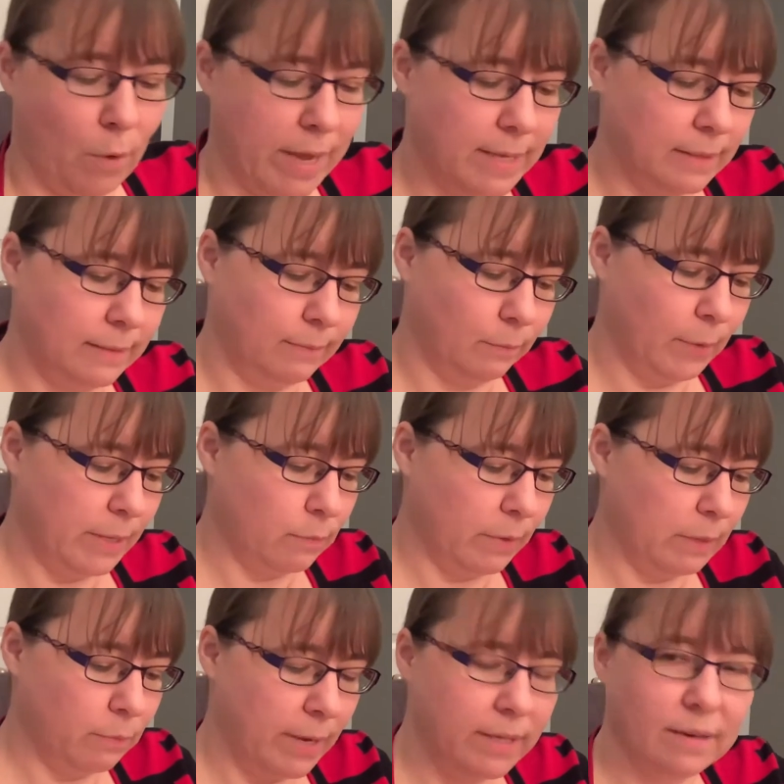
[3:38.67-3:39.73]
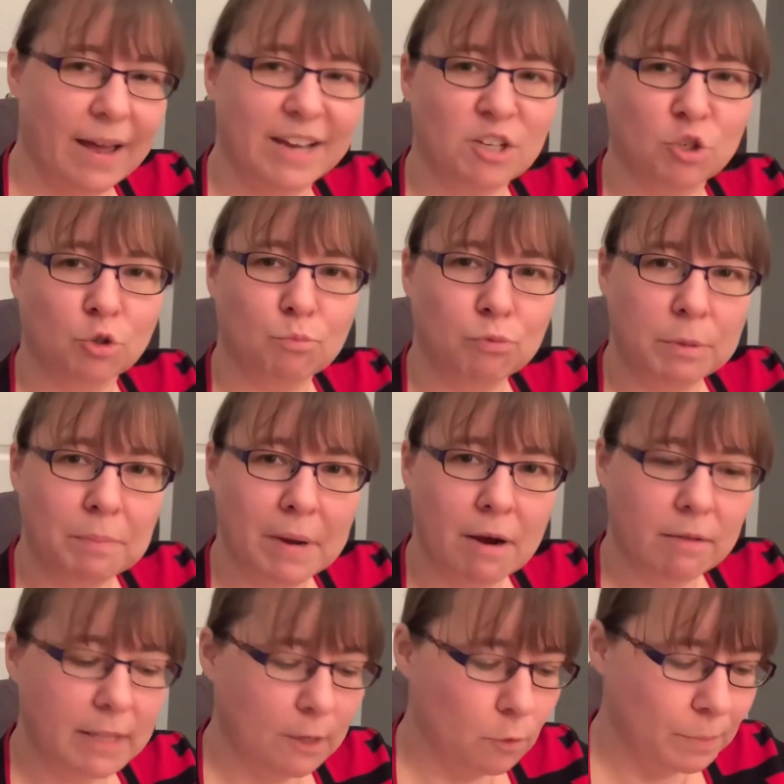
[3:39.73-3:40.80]
Wait, wait, wait, wait. I should prepare a
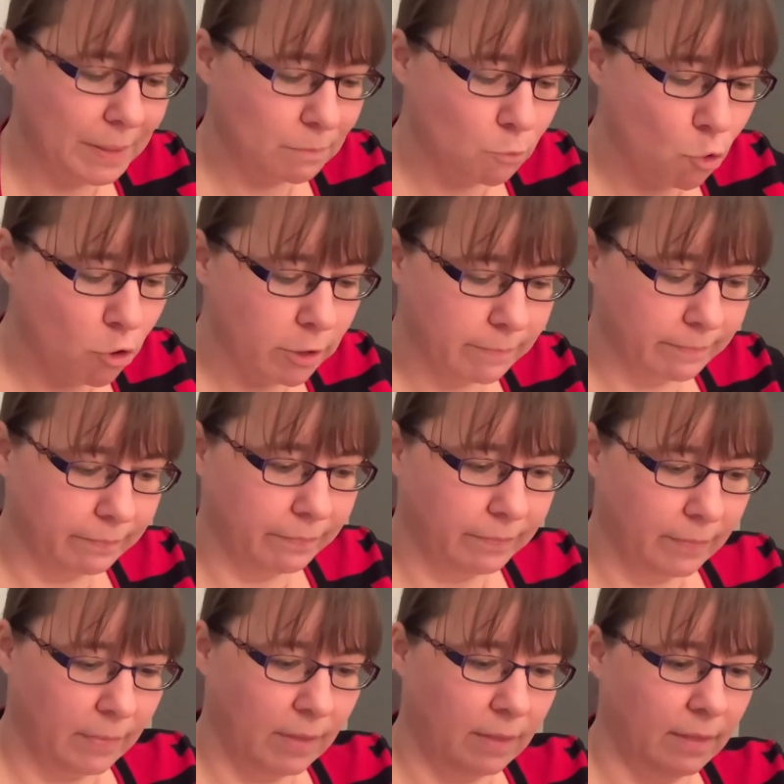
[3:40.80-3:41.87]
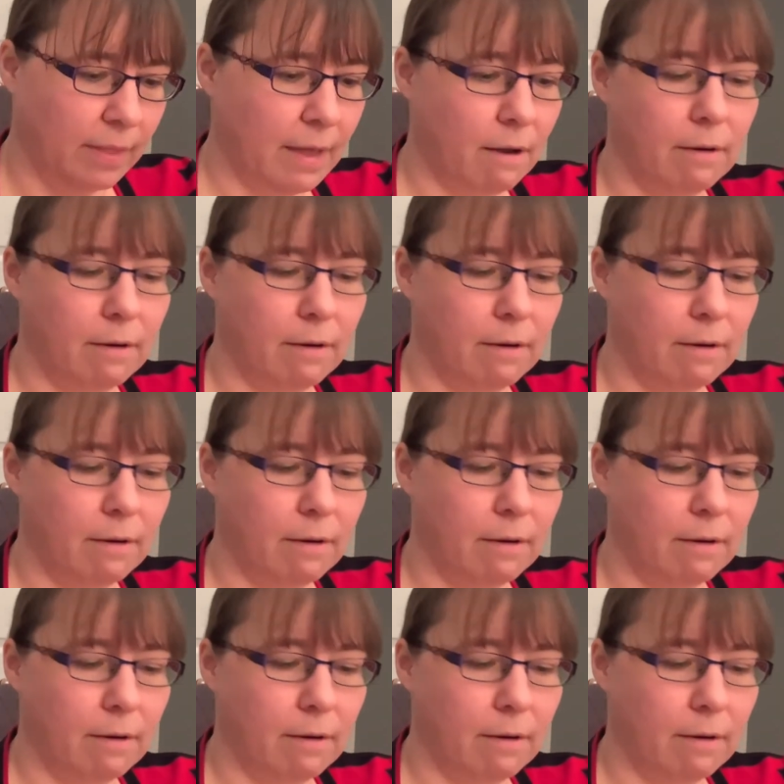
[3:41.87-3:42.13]
little bit more. There.